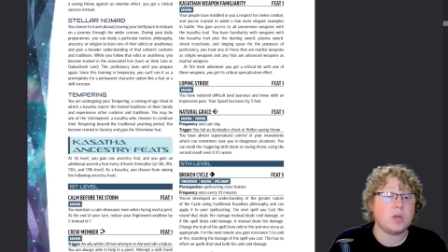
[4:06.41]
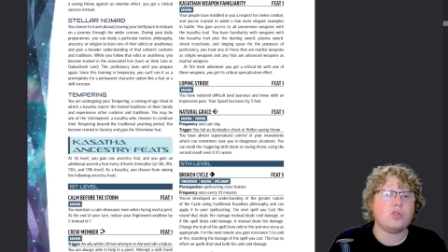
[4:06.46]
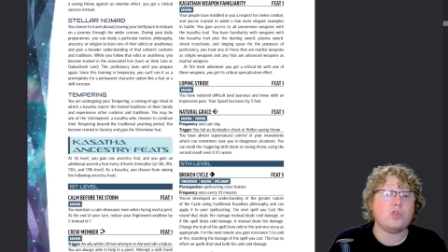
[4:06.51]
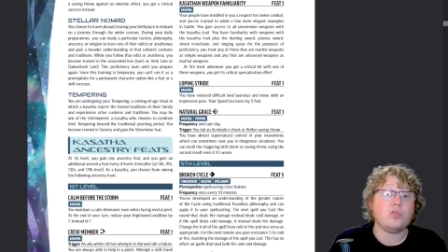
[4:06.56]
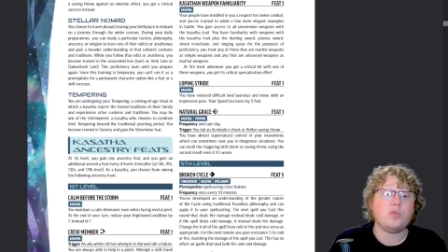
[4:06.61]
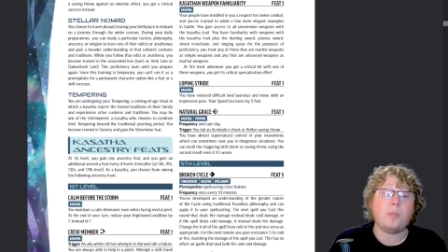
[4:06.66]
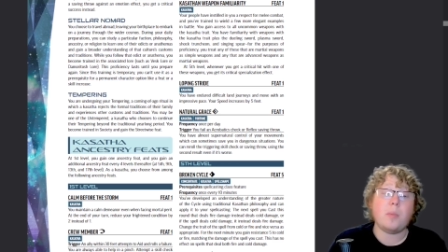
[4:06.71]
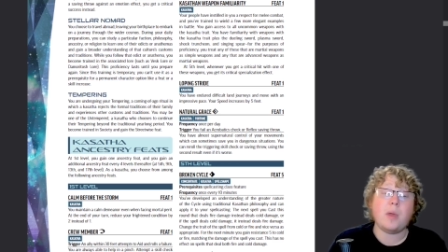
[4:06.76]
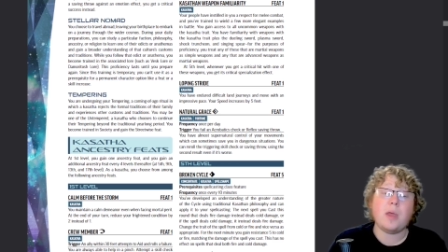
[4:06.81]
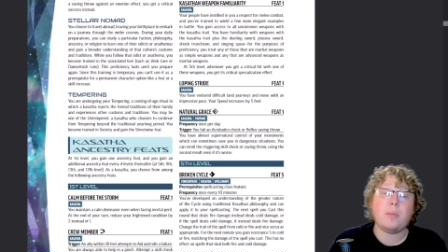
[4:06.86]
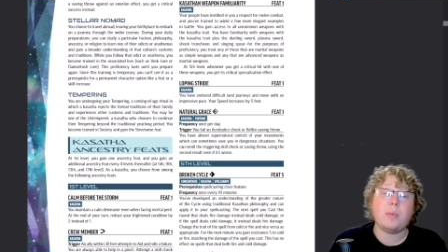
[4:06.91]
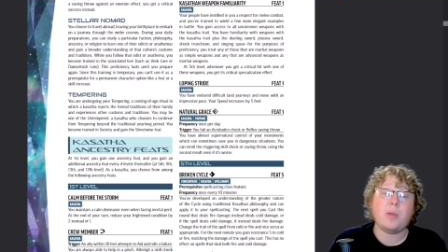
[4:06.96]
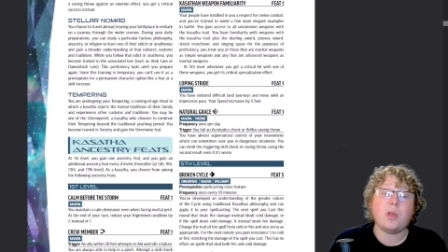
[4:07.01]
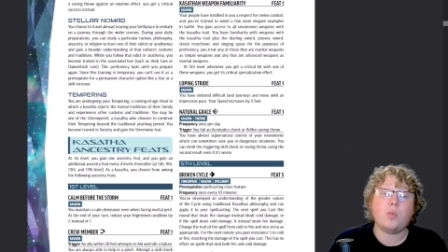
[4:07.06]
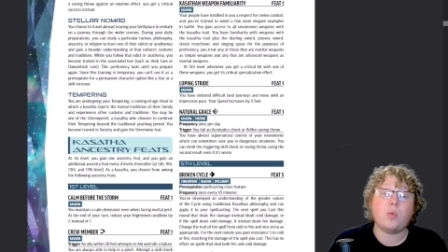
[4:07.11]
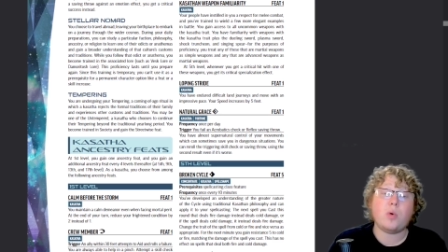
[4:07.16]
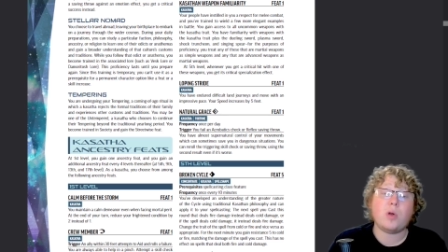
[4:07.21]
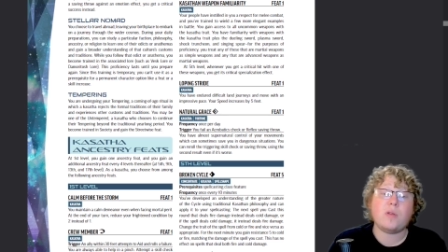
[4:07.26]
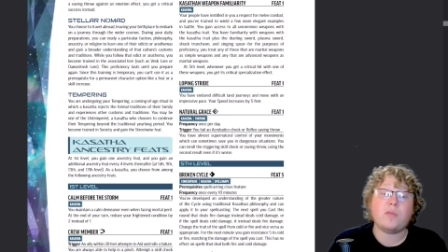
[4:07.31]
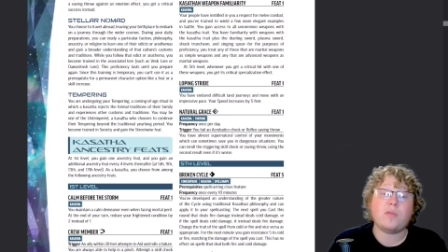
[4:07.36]
You may be
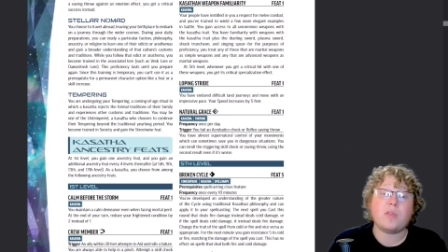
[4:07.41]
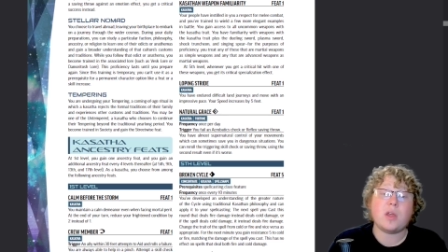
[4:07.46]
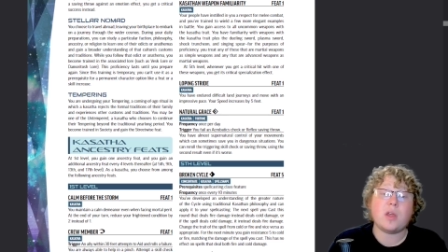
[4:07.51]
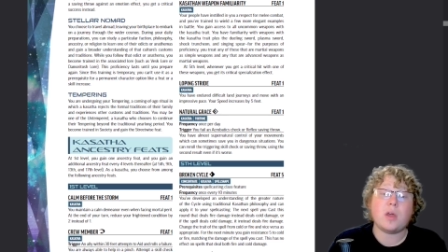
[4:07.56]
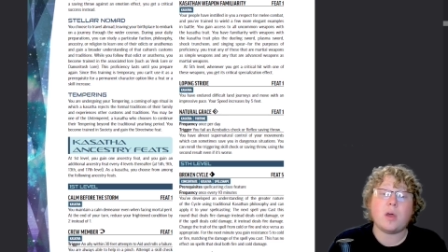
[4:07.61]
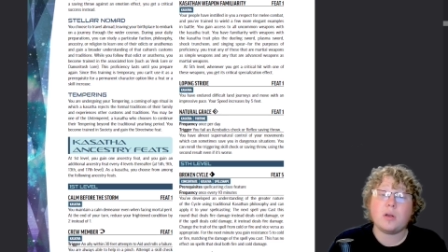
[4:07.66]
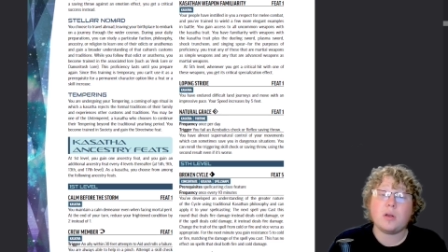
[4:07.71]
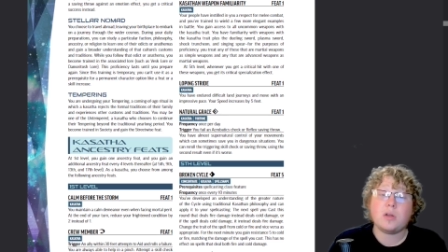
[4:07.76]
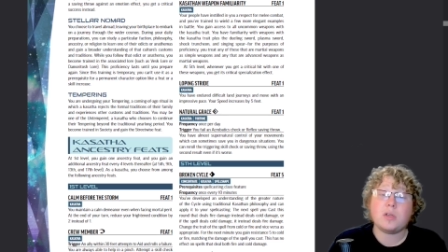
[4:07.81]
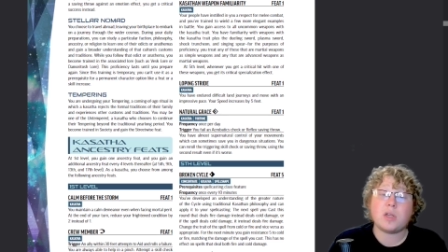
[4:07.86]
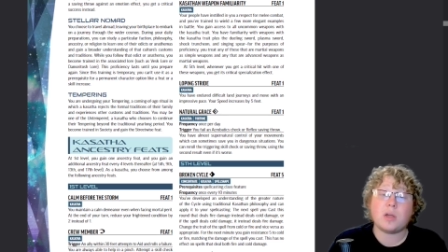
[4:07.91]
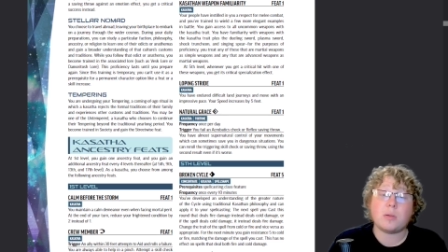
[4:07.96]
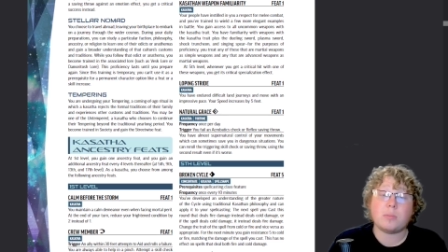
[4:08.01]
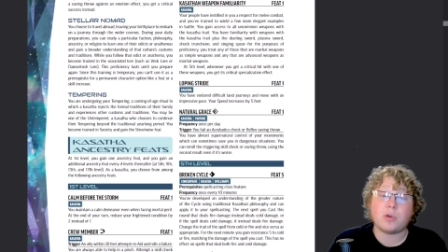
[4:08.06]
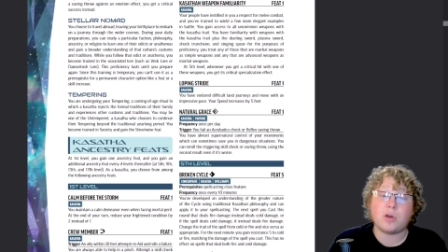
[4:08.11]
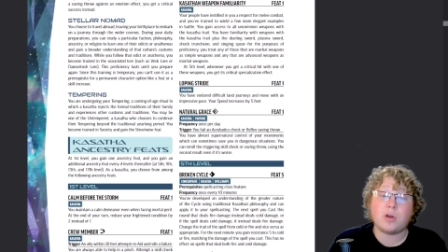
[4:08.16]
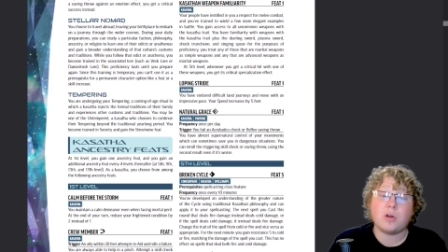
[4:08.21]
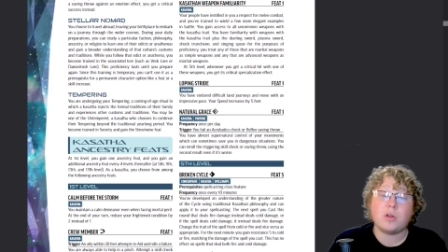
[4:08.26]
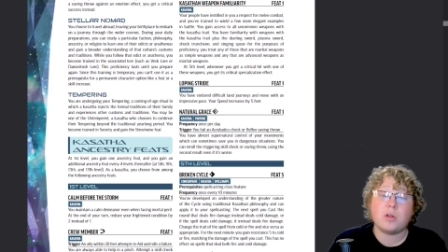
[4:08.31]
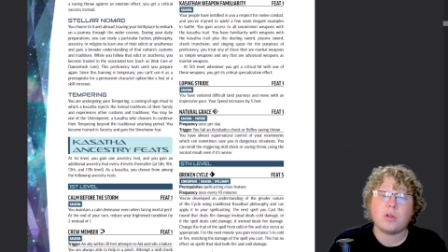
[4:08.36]
one of the
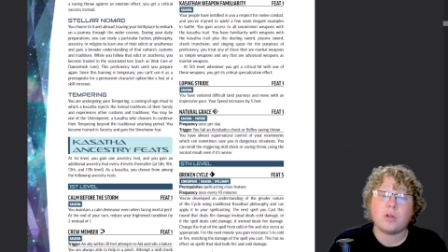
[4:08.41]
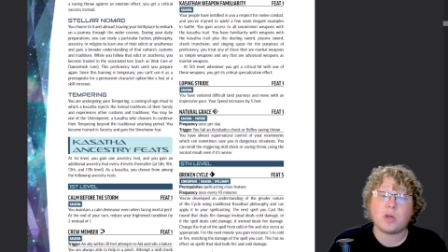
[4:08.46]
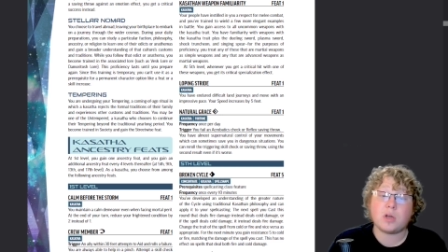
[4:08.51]
untempered,